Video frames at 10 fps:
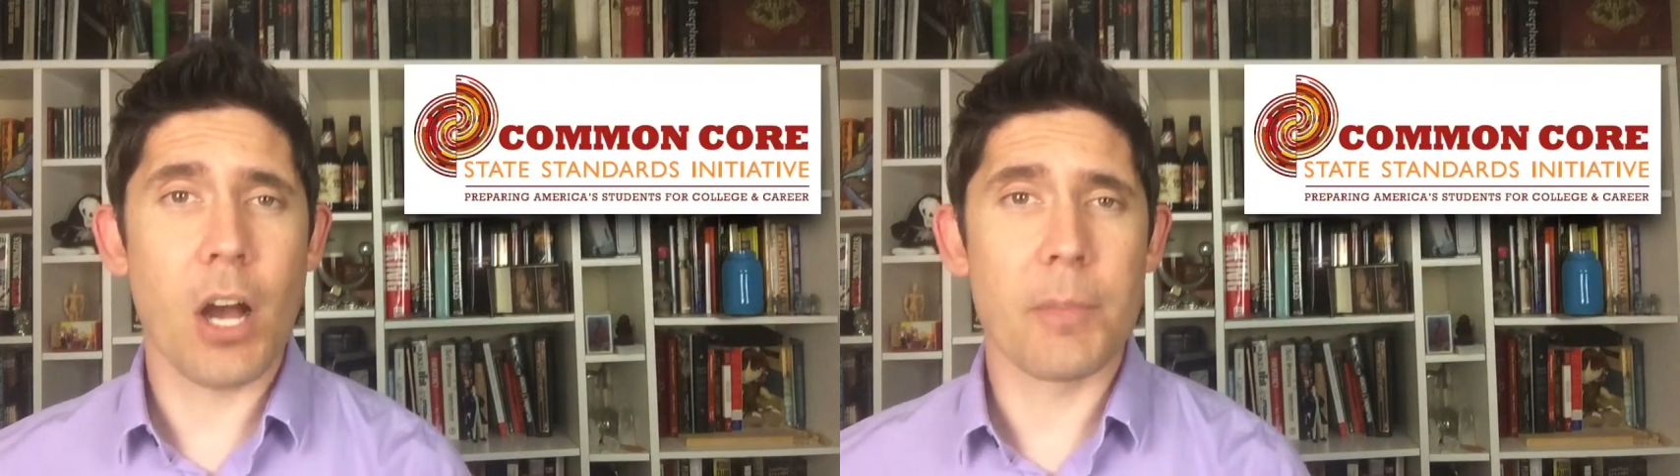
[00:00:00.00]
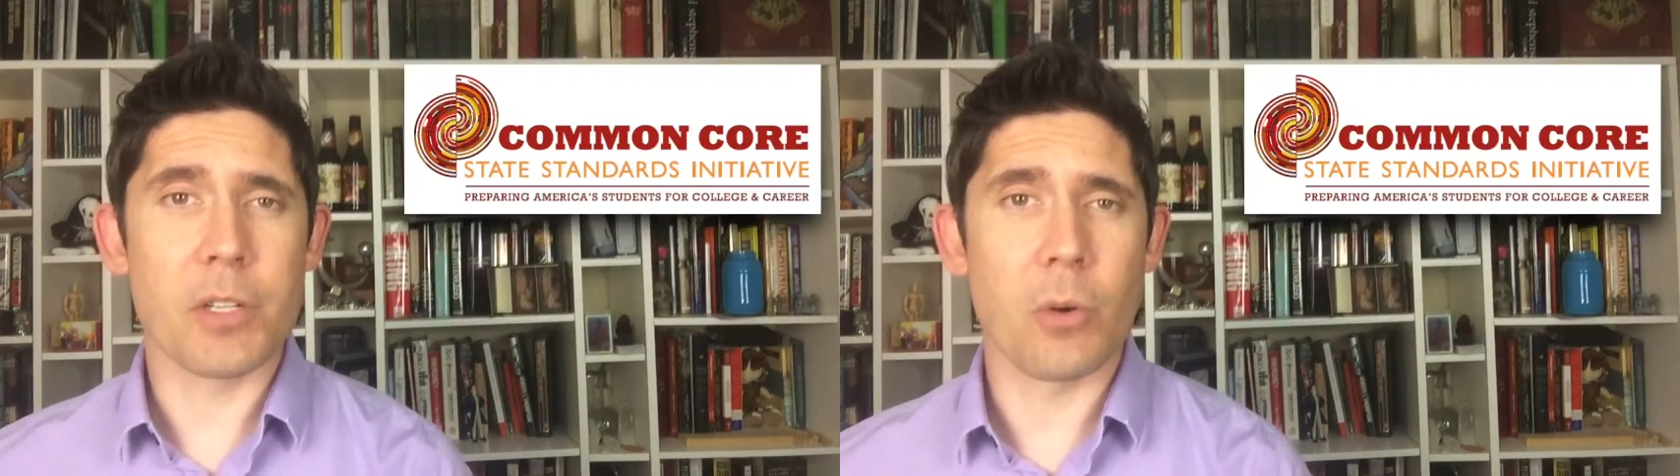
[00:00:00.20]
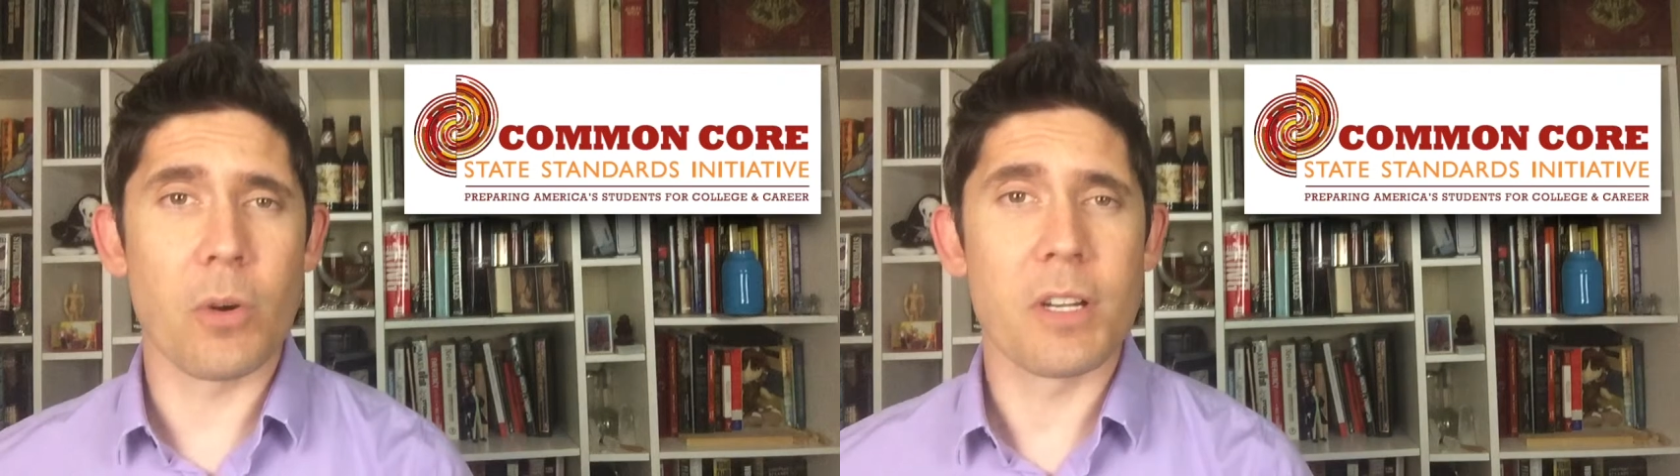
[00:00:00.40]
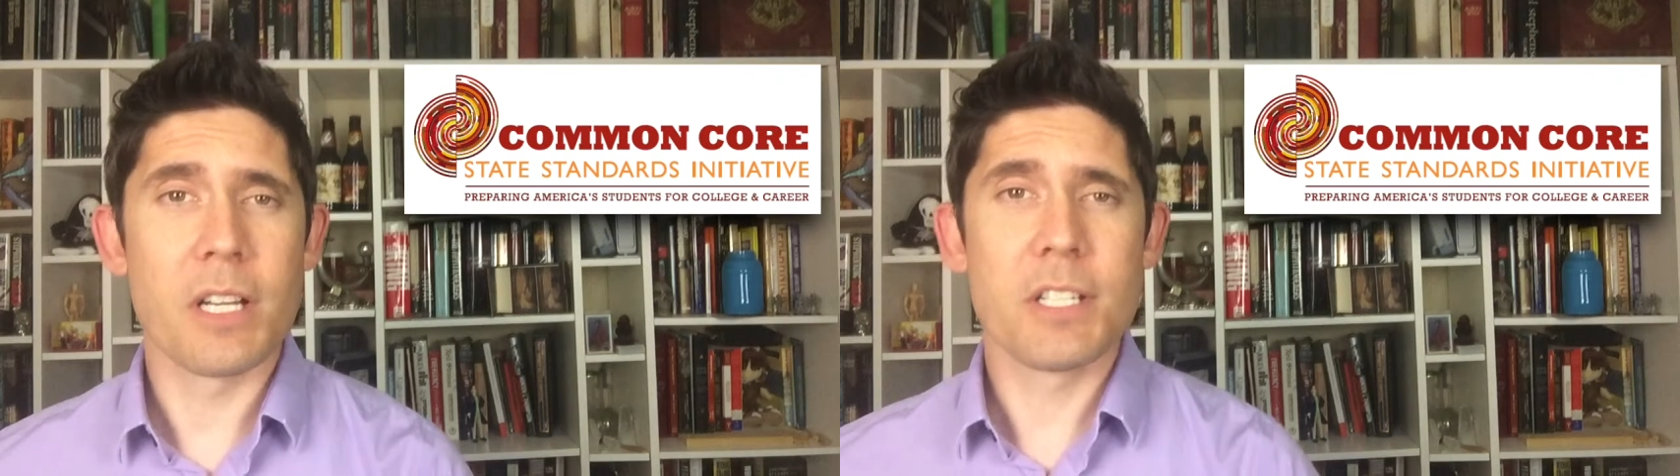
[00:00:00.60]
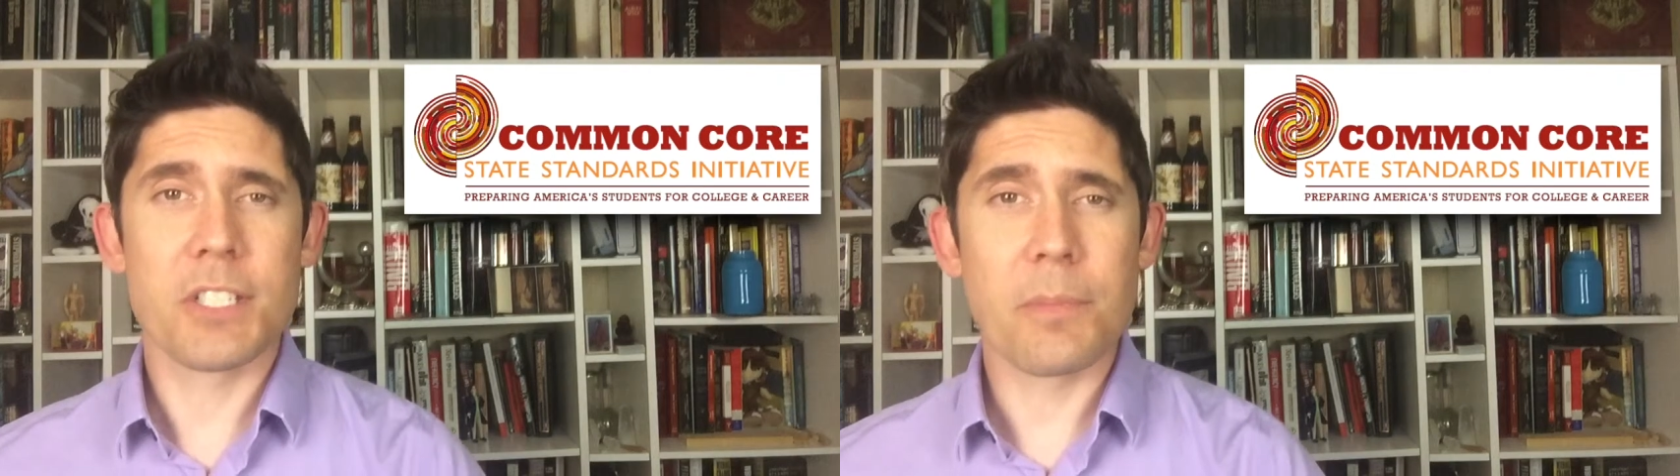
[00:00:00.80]
Common Core,
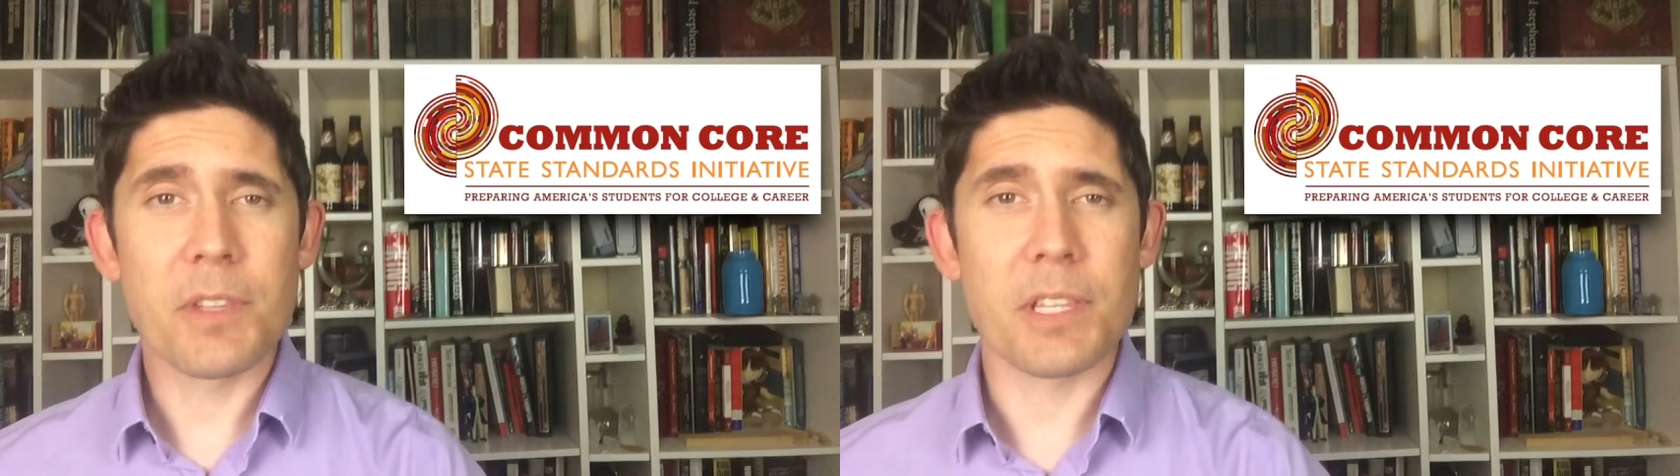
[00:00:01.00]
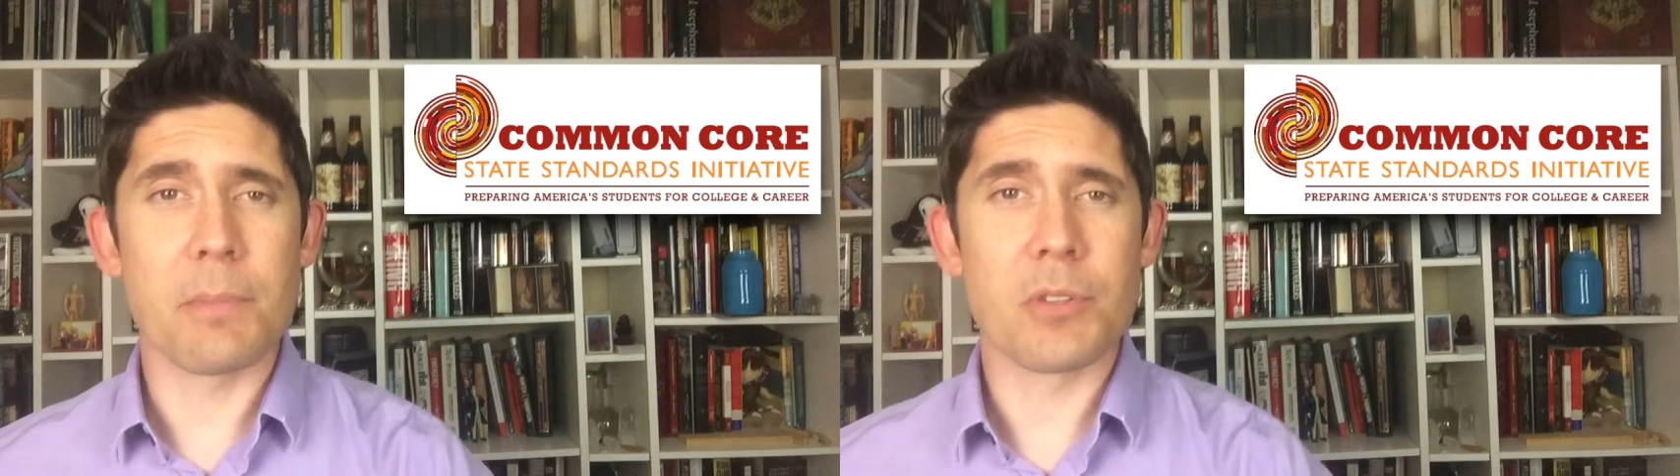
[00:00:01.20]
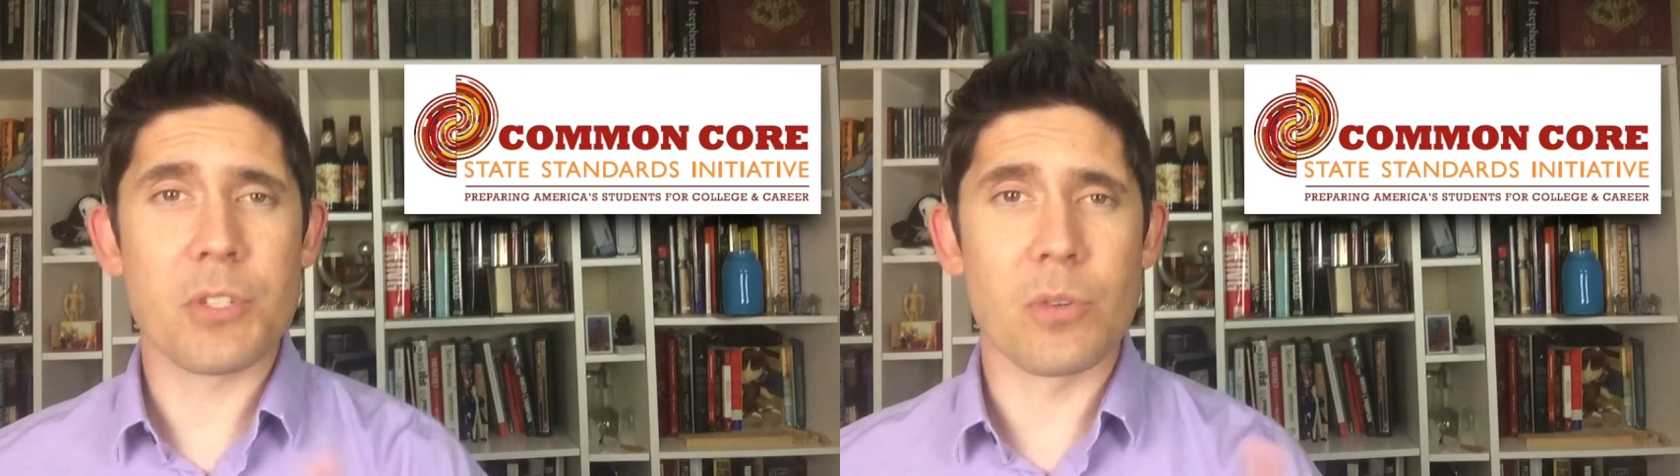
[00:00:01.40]
something that most